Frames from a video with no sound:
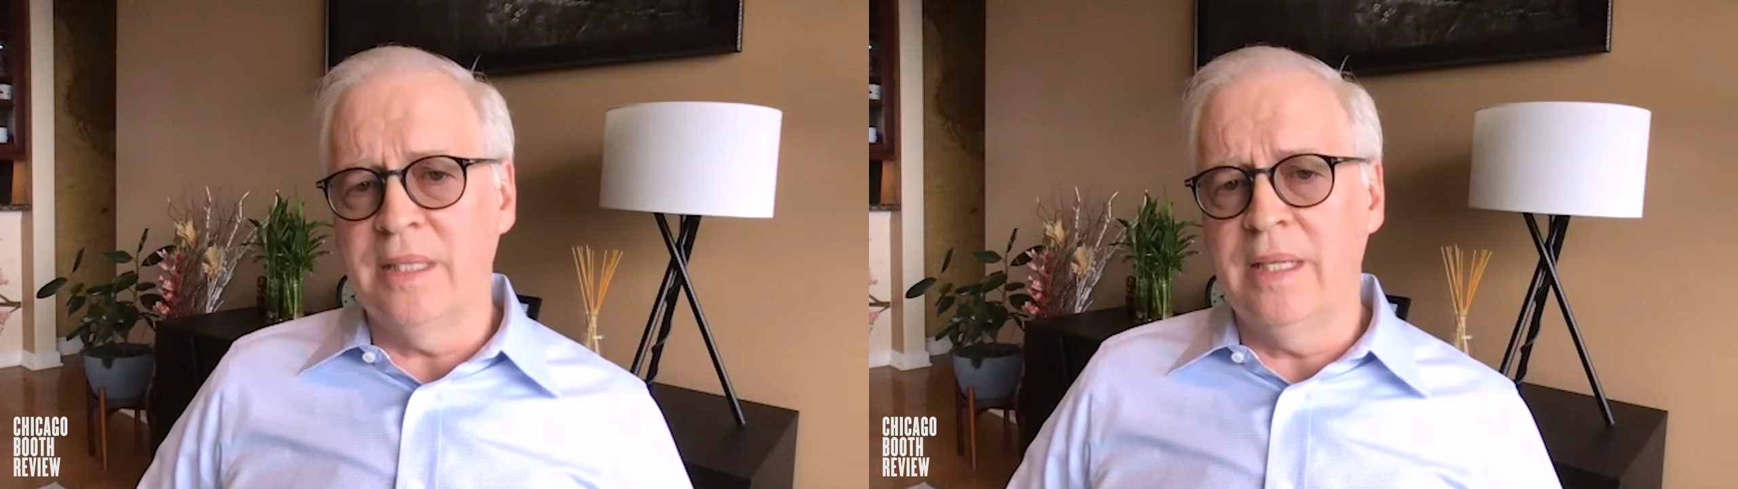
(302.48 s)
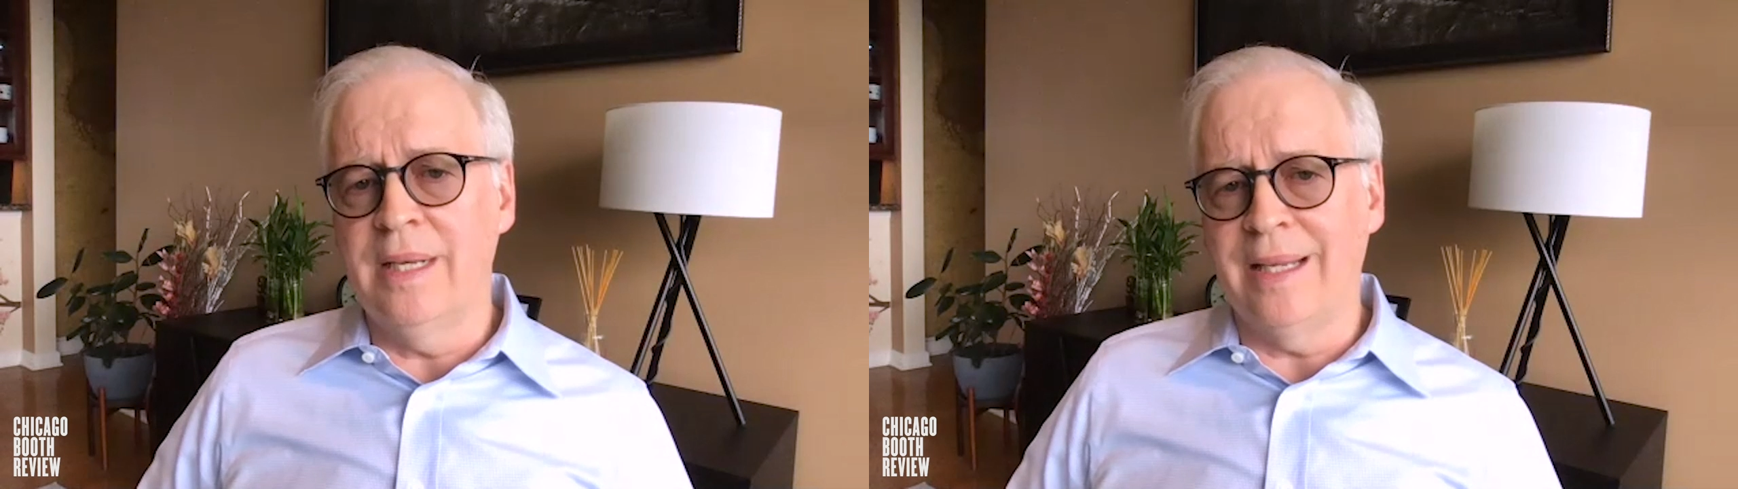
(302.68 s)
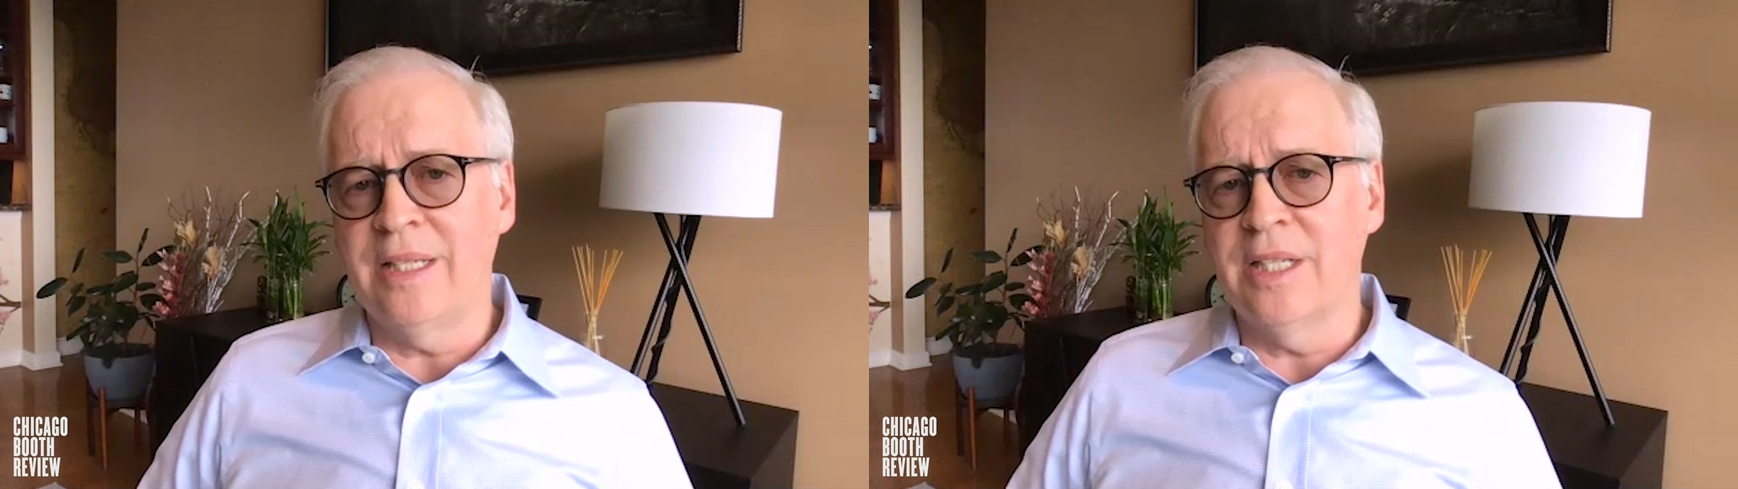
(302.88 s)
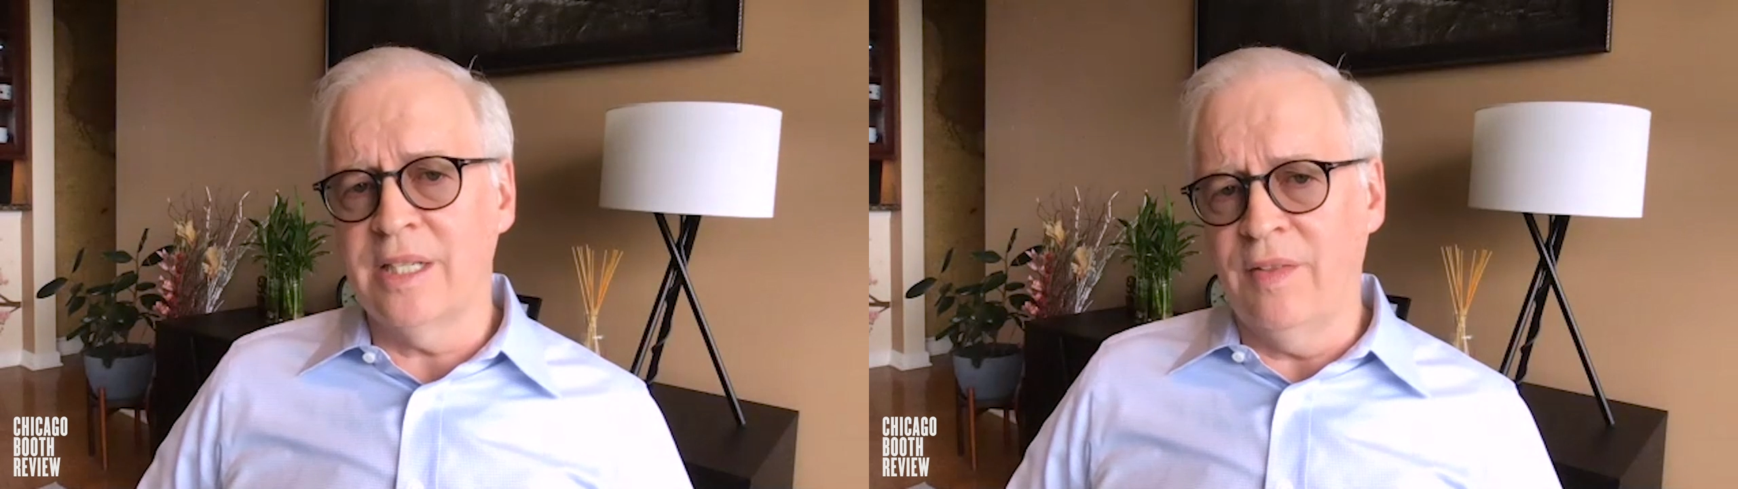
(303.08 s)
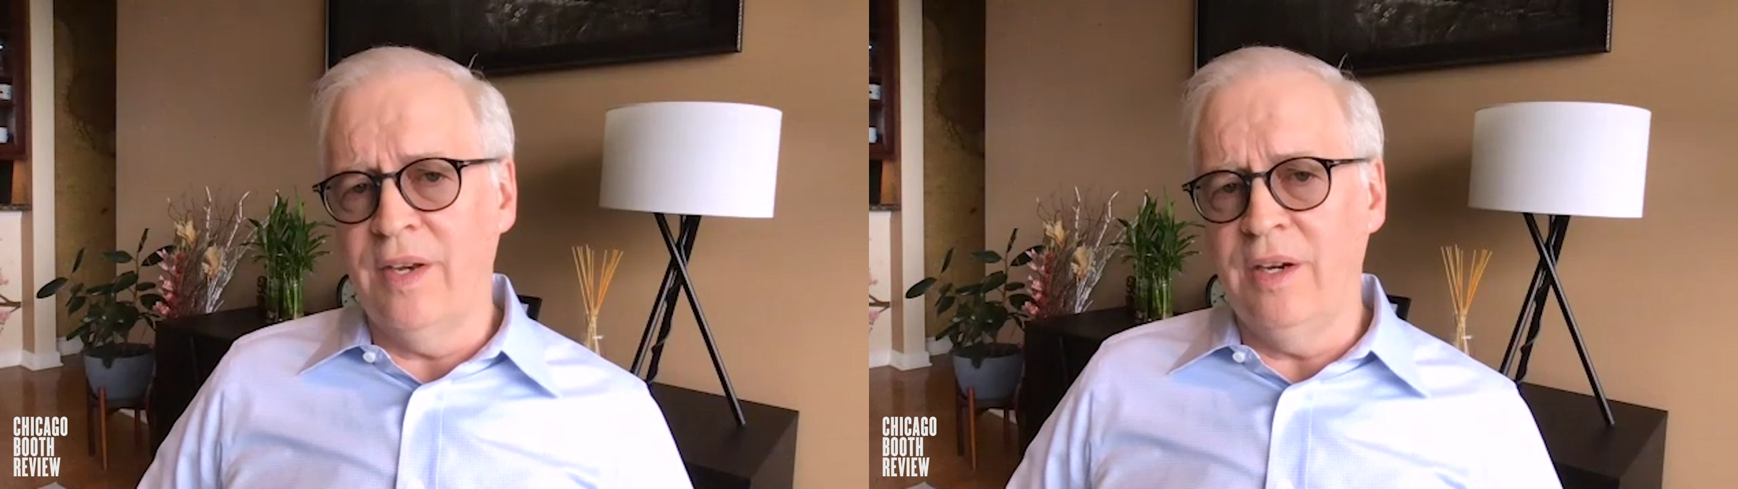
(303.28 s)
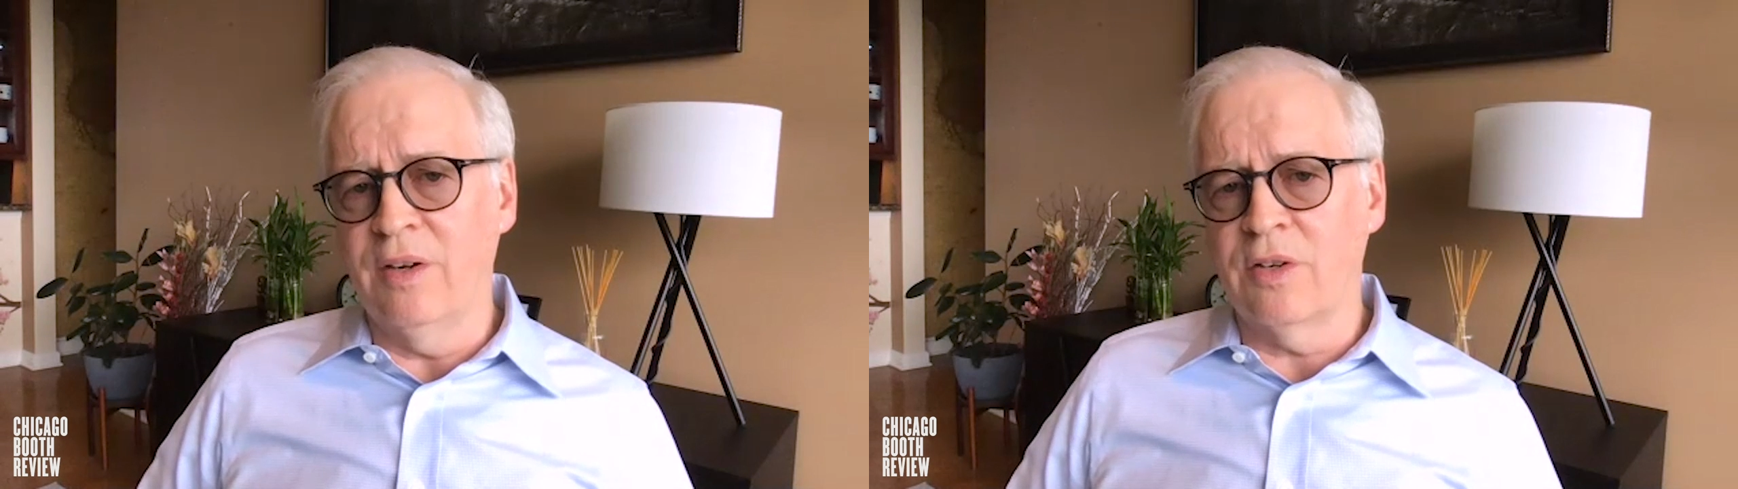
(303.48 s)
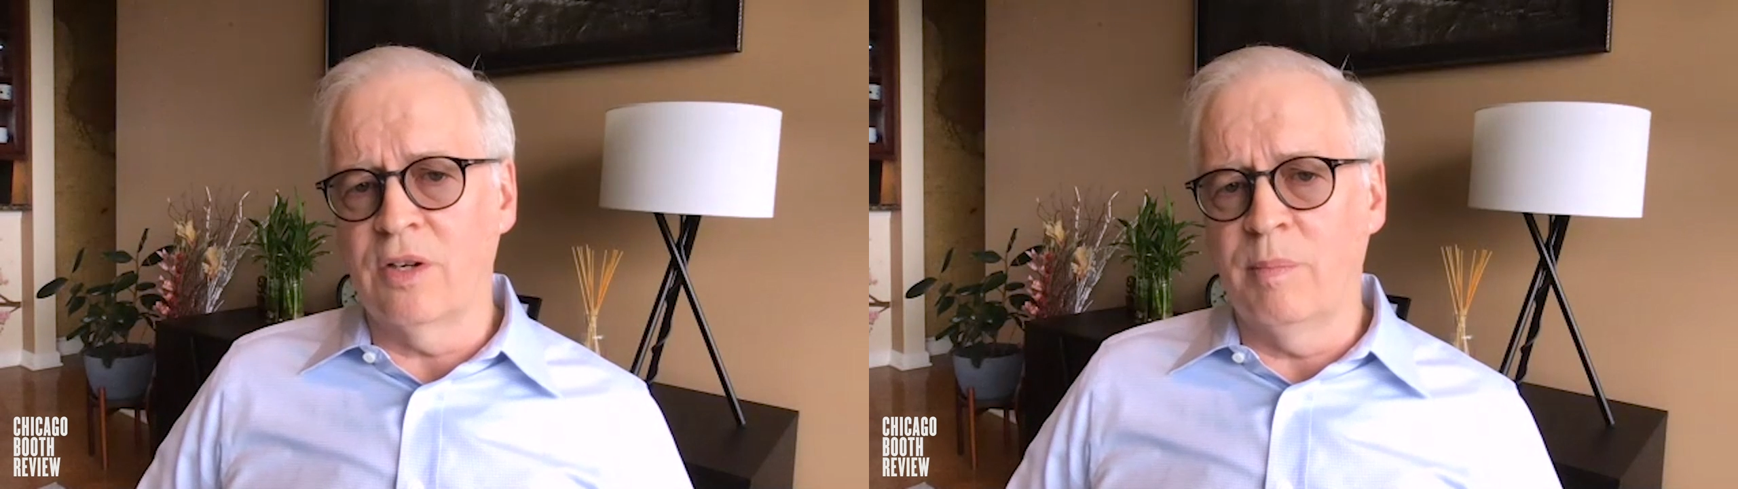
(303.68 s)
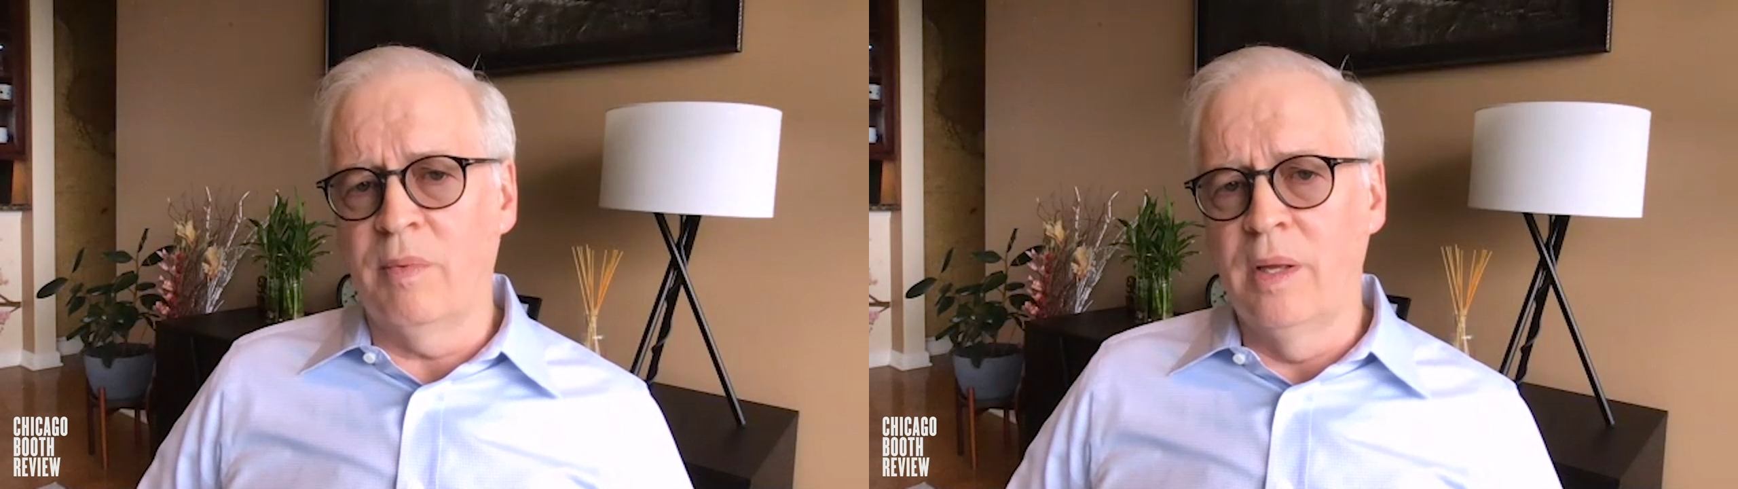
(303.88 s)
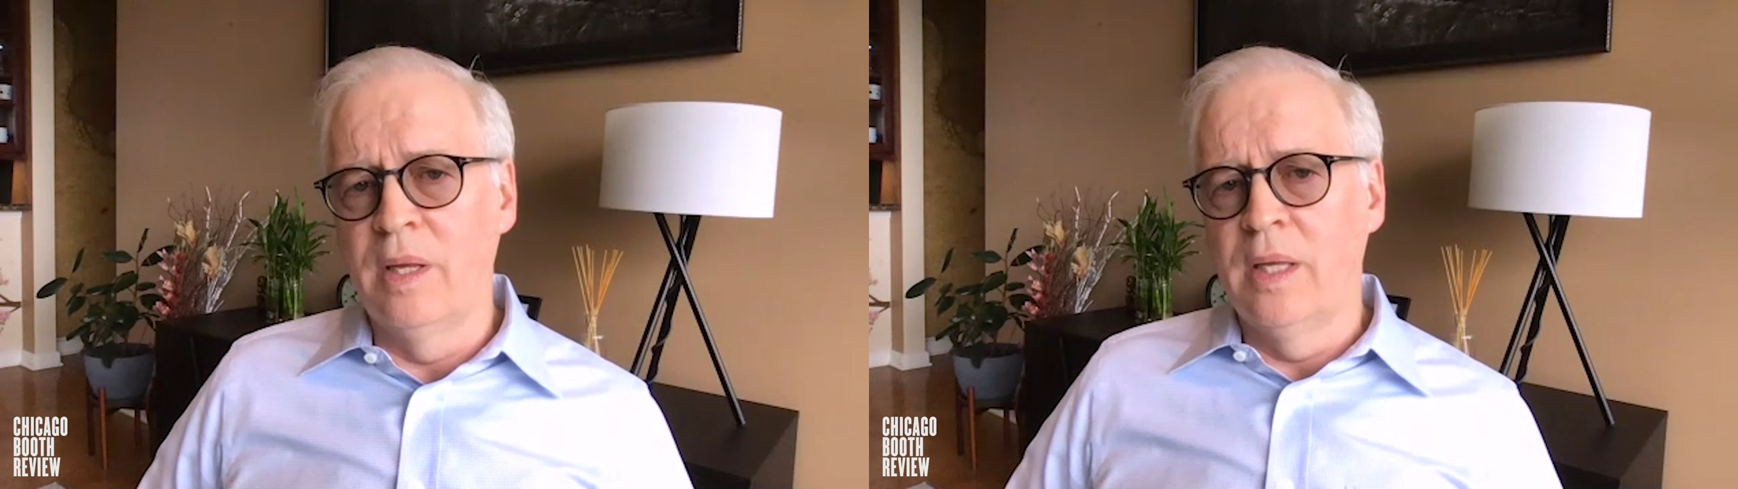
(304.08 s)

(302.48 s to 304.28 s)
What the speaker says: in, not just in the near term,